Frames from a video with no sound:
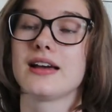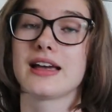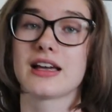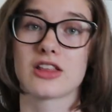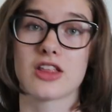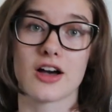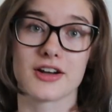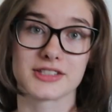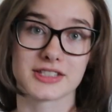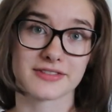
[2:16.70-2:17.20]
it
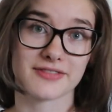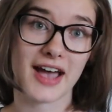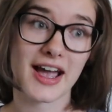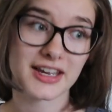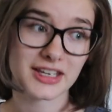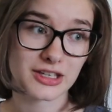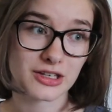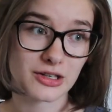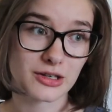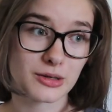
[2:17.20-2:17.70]
clogs the
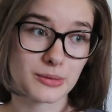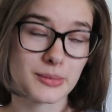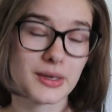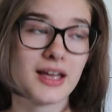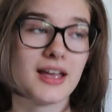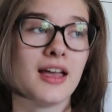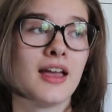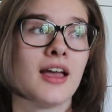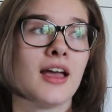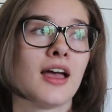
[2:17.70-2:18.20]
vacuum
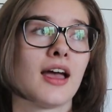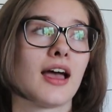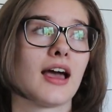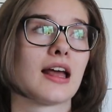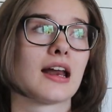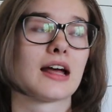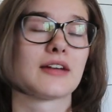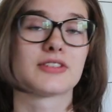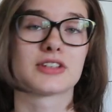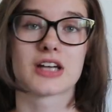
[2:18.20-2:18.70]

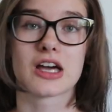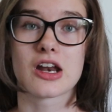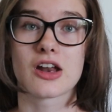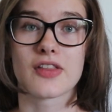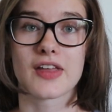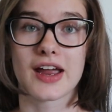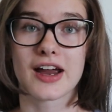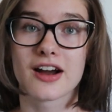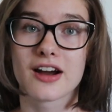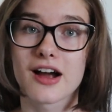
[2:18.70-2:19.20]
and I have to cut all
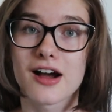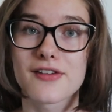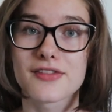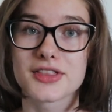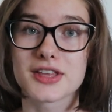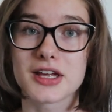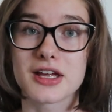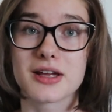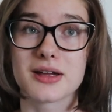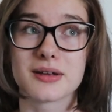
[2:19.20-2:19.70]
the hair off
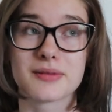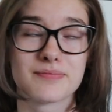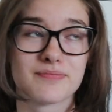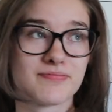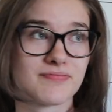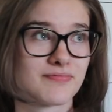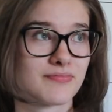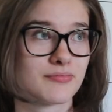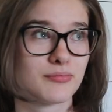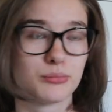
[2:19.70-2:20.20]
the
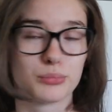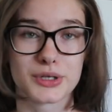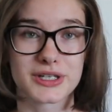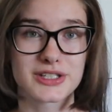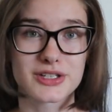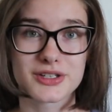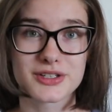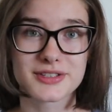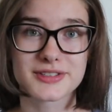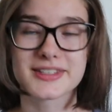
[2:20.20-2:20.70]

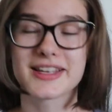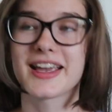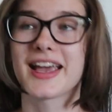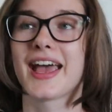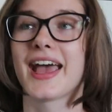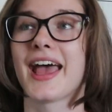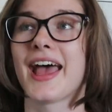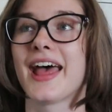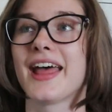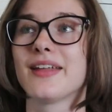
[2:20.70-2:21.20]
bristles
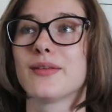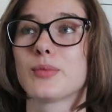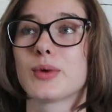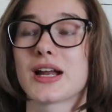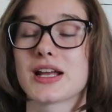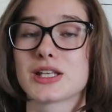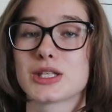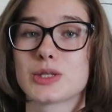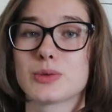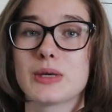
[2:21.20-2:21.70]
and when
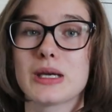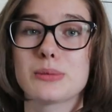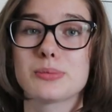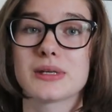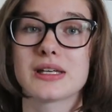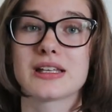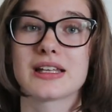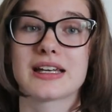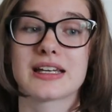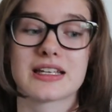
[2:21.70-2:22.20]
I
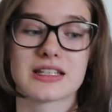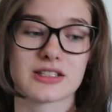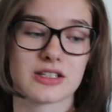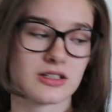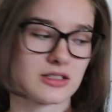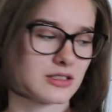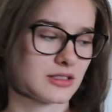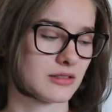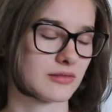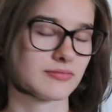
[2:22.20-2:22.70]
sweep, it like it's
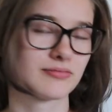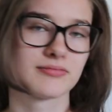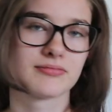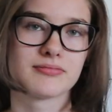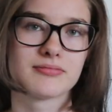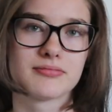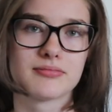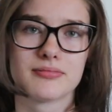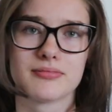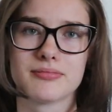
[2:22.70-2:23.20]
all
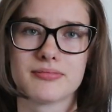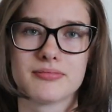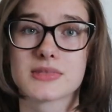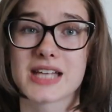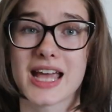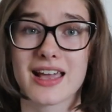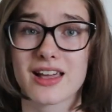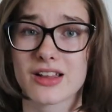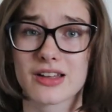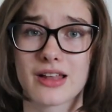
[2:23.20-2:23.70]

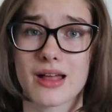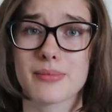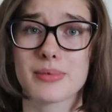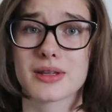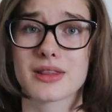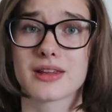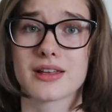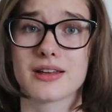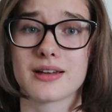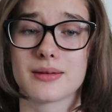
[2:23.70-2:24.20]
tangled up
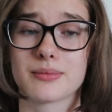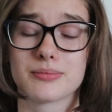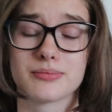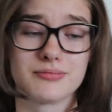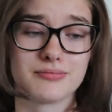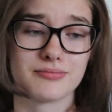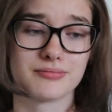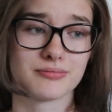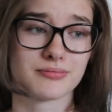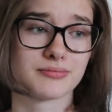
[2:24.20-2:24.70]
in the
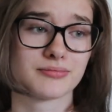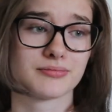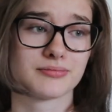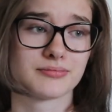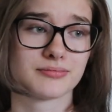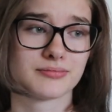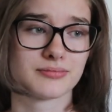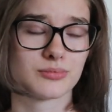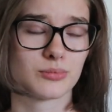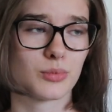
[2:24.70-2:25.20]

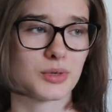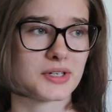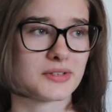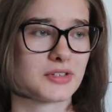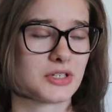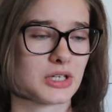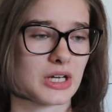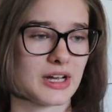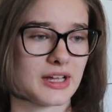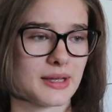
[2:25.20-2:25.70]
what do
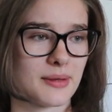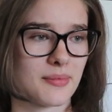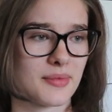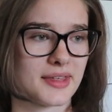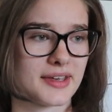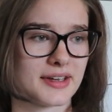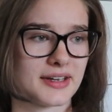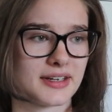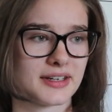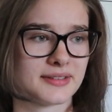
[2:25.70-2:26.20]
they call them?
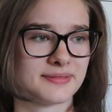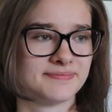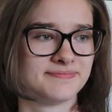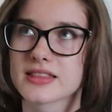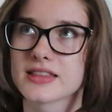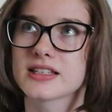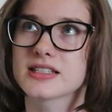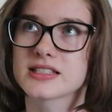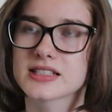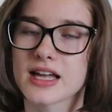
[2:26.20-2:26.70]

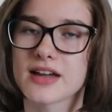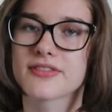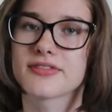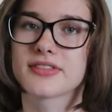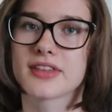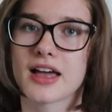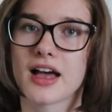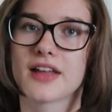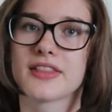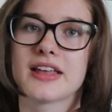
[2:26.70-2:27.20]
The, the stuff
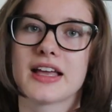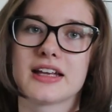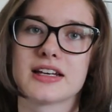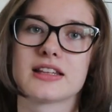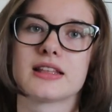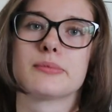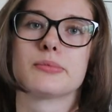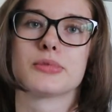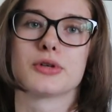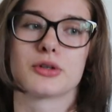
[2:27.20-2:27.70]
on the end
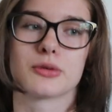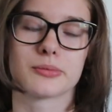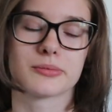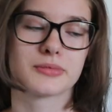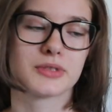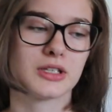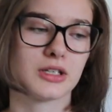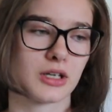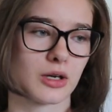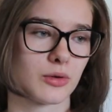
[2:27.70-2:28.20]
of the
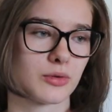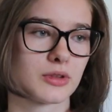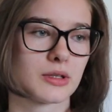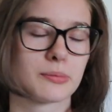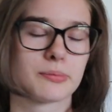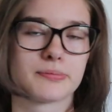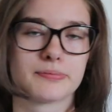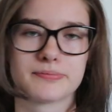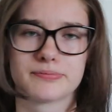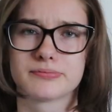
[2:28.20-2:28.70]
broom, you know, the
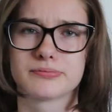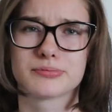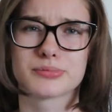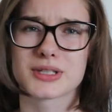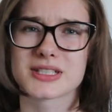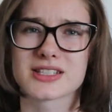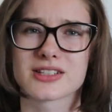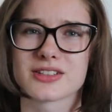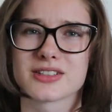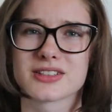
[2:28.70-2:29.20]

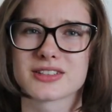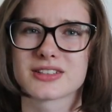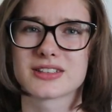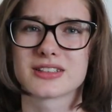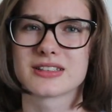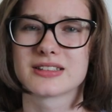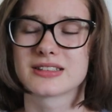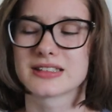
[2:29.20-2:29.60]
bristles or